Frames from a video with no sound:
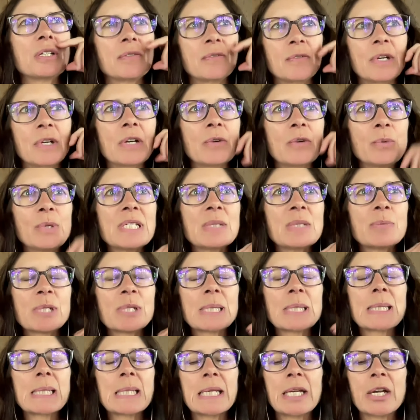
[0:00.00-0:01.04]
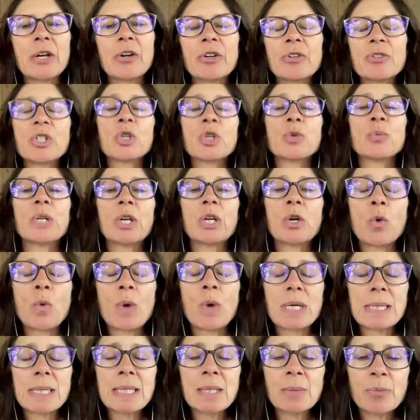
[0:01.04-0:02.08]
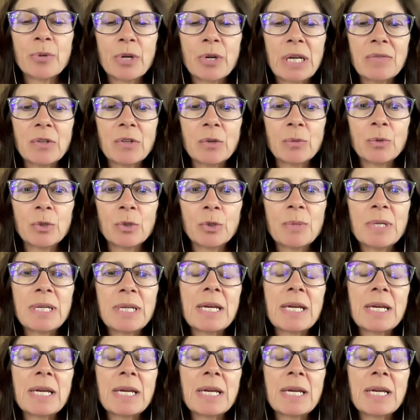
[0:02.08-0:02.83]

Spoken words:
a very reasonable scenario to request a private room.